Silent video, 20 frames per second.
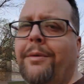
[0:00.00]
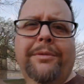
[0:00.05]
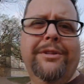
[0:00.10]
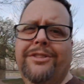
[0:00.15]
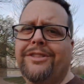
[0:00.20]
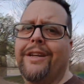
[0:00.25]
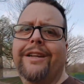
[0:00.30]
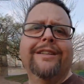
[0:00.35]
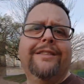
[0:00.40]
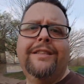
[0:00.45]
I'm
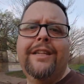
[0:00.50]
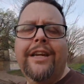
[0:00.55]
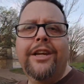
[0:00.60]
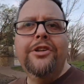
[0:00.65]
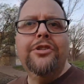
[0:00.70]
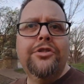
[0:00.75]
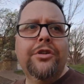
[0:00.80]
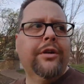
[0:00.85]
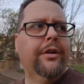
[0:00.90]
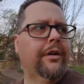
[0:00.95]
just in a
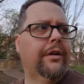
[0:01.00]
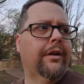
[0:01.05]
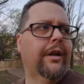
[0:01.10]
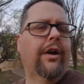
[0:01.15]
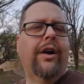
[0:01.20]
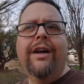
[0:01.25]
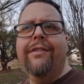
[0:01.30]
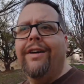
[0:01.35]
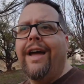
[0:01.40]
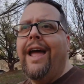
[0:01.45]
t-shirt. I
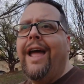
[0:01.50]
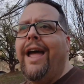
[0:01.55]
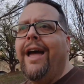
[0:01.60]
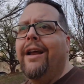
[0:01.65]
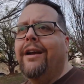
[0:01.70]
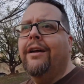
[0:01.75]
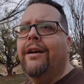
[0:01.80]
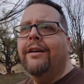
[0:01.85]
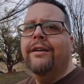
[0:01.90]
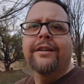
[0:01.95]
don't have a
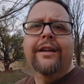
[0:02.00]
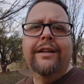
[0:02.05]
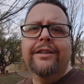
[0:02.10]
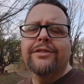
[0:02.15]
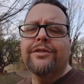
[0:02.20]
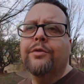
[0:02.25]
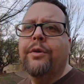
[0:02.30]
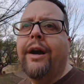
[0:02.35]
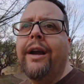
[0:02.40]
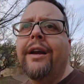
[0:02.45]
hat on.
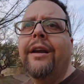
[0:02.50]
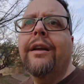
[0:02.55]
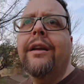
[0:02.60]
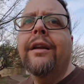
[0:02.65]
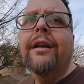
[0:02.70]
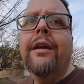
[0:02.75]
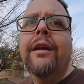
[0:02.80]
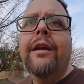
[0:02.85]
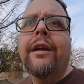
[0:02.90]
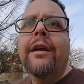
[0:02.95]
It's great.
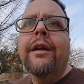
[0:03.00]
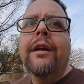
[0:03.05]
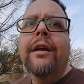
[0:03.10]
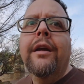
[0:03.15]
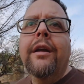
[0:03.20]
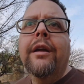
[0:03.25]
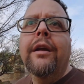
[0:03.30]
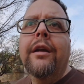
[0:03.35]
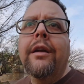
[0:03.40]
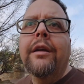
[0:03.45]

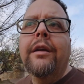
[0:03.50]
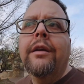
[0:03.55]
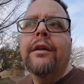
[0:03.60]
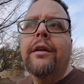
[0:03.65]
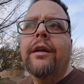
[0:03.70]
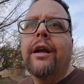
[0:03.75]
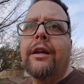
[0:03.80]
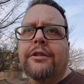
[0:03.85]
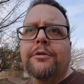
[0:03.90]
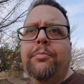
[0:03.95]

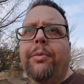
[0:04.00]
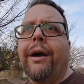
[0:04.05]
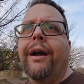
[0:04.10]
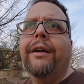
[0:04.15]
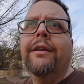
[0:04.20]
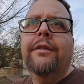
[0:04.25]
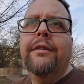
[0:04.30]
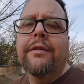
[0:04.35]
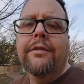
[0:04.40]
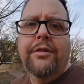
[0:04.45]
I should
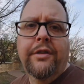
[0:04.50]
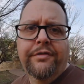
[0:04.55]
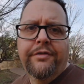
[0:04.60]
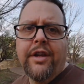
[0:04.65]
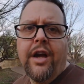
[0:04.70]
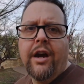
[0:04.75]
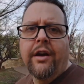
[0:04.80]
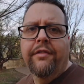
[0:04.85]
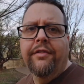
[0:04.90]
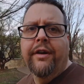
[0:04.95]
probably do
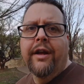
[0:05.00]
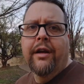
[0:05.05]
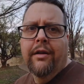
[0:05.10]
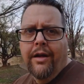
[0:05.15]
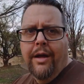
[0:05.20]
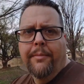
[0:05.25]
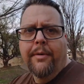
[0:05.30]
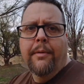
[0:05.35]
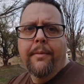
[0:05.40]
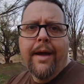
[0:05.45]
photography now.
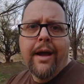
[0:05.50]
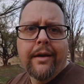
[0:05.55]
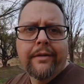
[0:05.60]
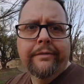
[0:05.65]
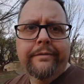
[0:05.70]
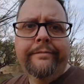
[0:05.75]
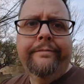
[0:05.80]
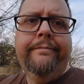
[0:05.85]
I'll be right back.